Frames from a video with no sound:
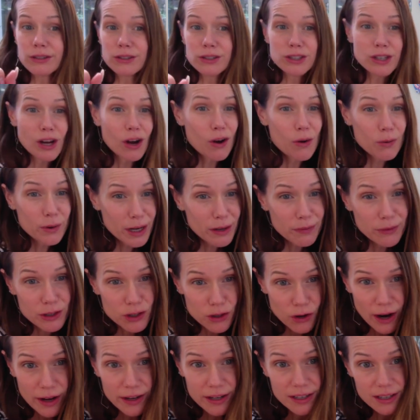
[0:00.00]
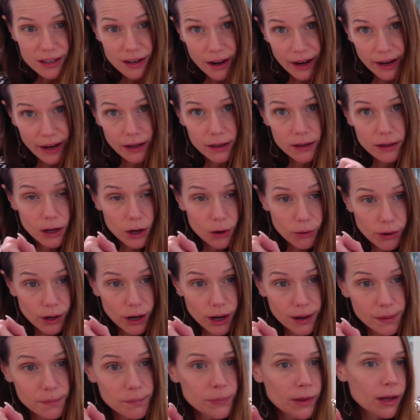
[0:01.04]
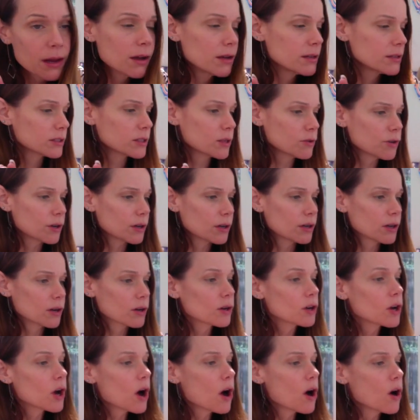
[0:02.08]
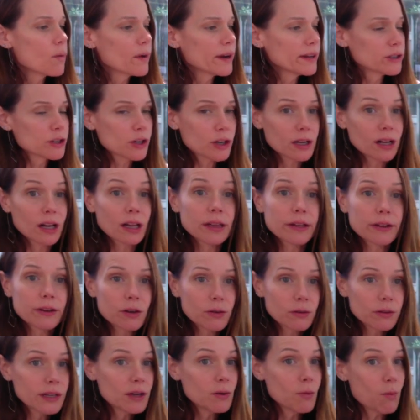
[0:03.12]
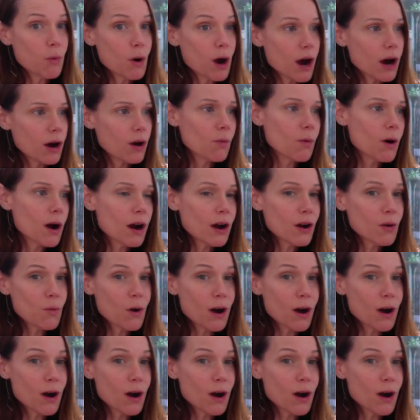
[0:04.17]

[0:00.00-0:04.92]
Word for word: Don't even try to deny it, okay? So you're gonna go and you're gonna literally walk, walk,